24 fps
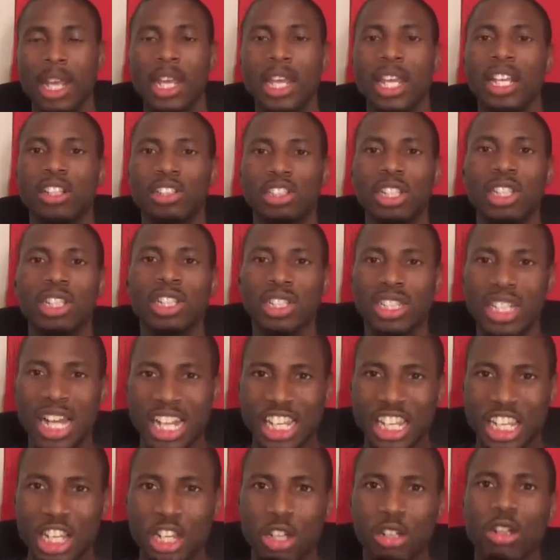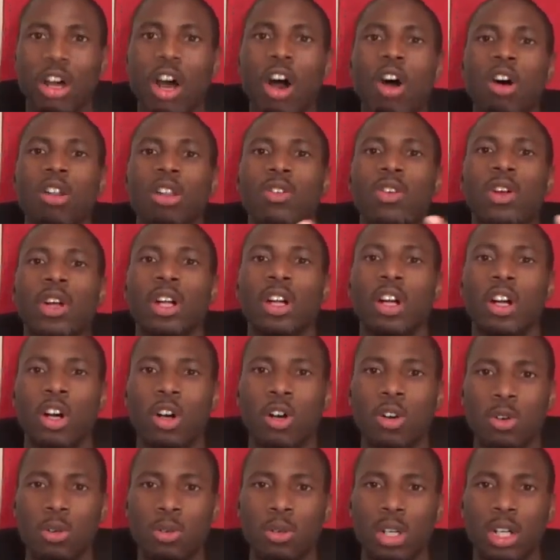If she does not yield all of her
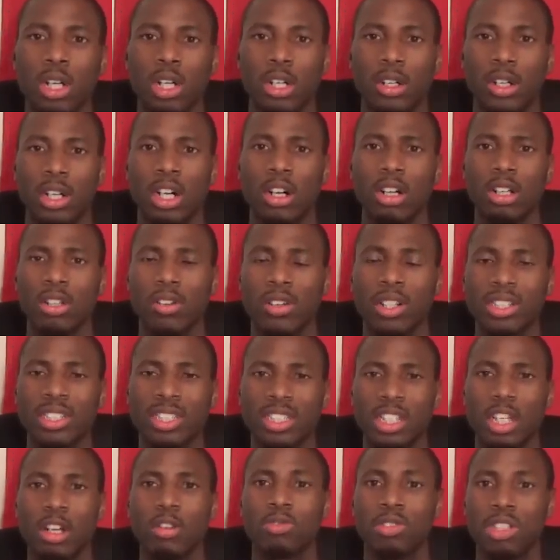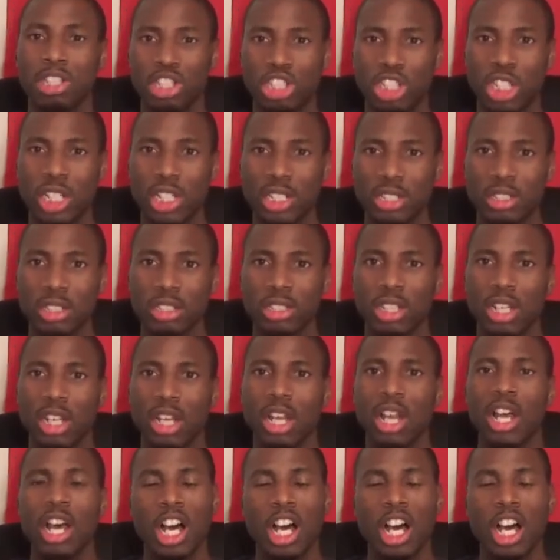own, uh, all of herself to Jesus,